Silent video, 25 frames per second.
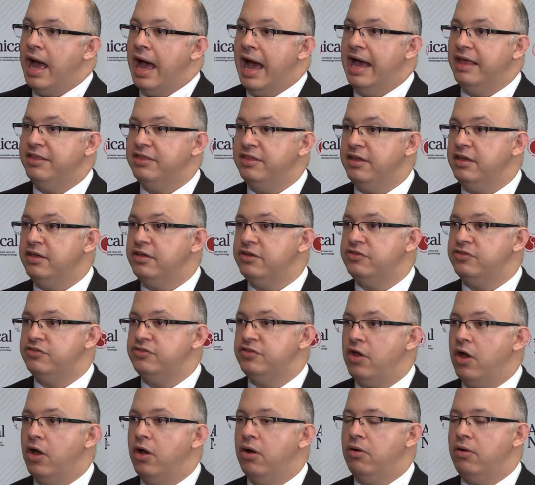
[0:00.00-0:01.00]
I think
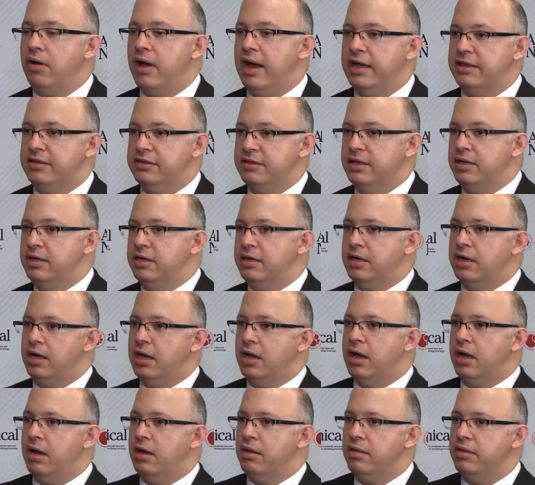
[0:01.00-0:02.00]
so. I think
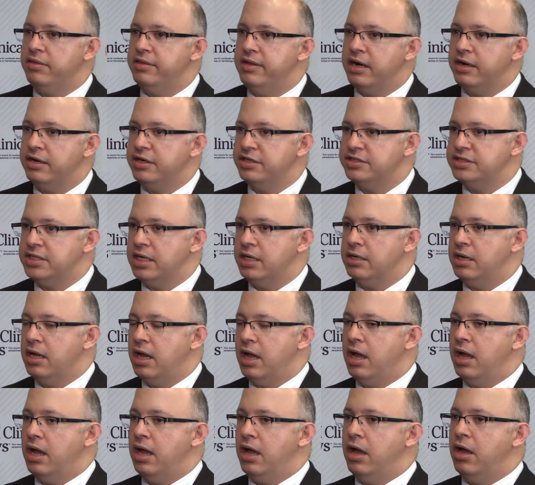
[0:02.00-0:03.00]
there is an
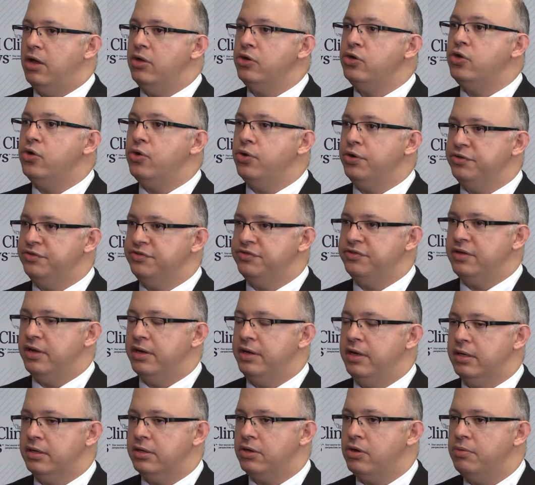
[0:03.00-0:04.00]
ongoing
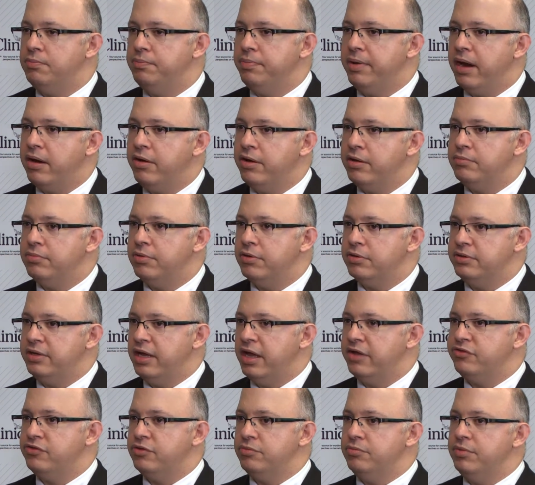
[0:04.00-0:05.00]
study comparing
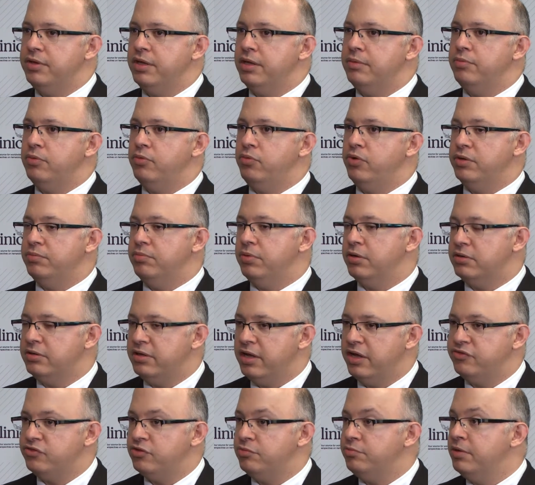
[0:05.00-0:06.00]
bortezomib with
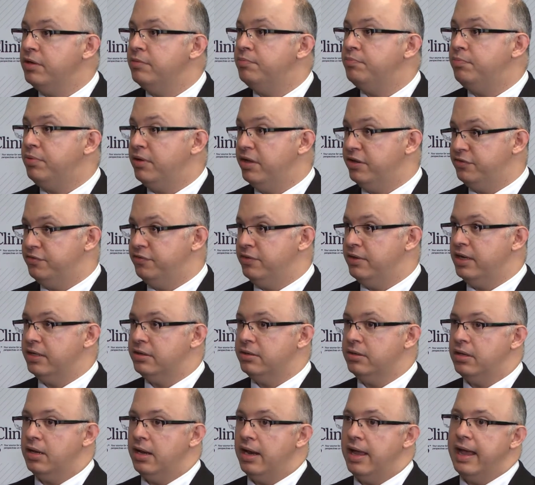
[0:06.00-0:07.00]
bortezomib plus
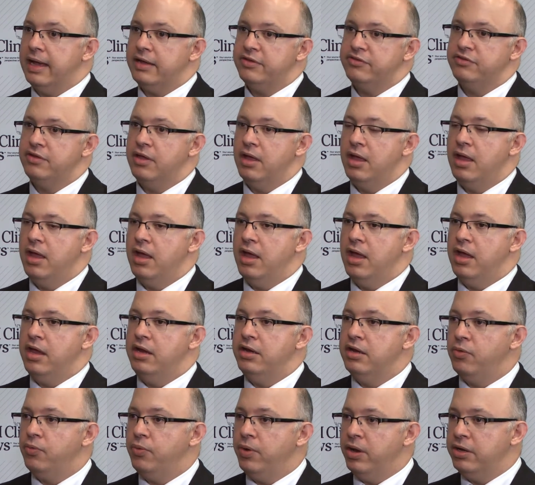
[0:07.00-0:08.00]
Venetoclax
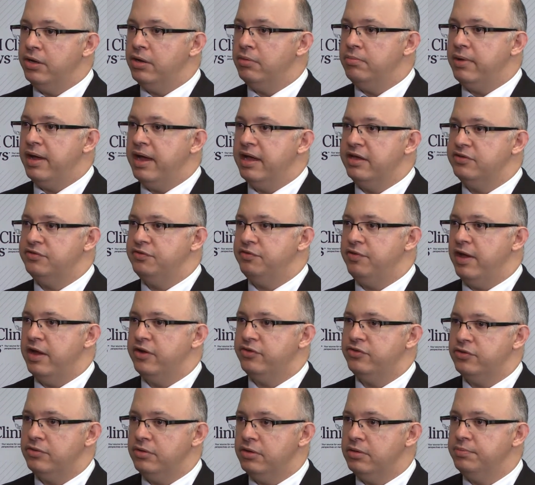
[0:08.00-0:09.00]
in a randomized
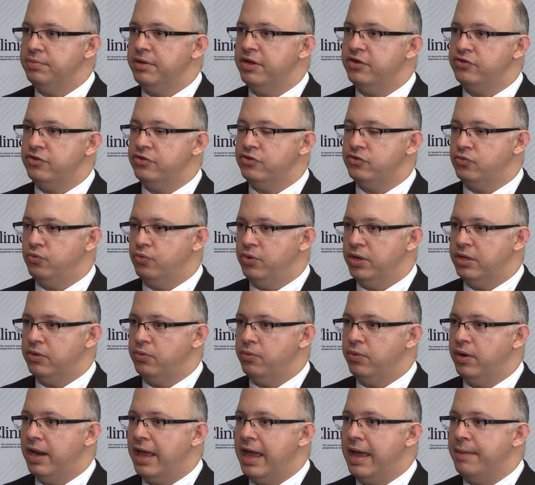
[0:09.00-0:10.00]
fashion in patients
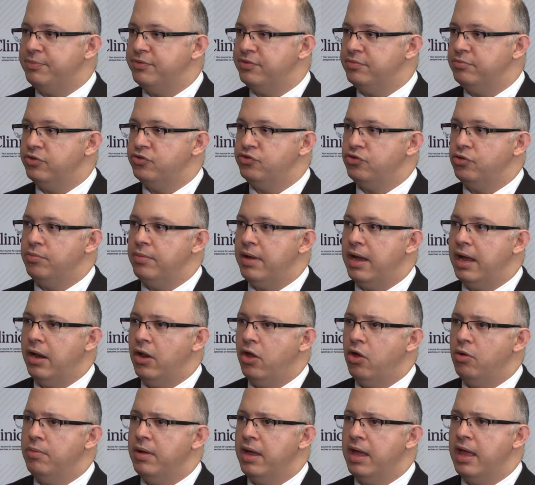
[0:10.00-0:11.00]
with relapsed multiple
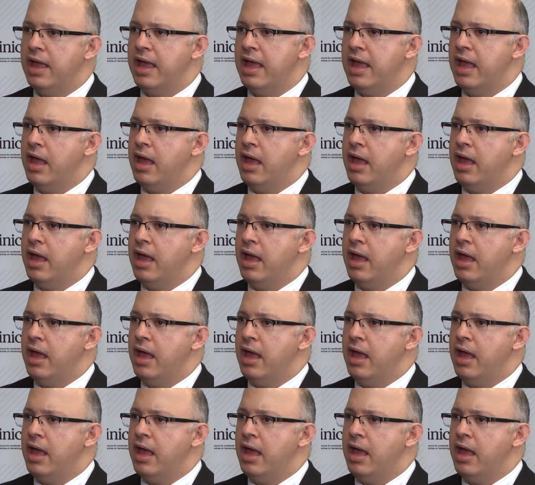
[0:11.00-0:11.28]
myeloma.